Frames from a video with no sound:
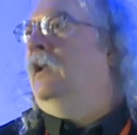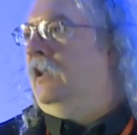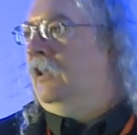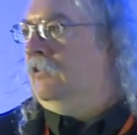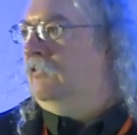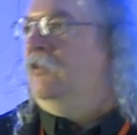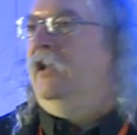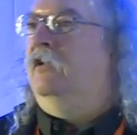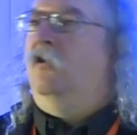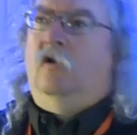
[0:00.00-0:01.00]
And
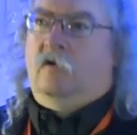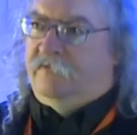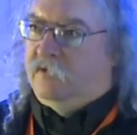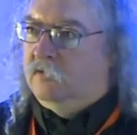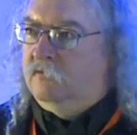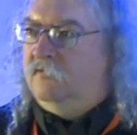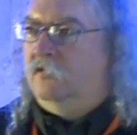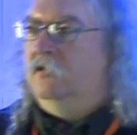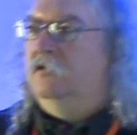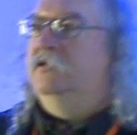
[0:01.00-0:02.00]
thank all of you
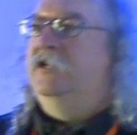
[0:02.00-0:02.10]
for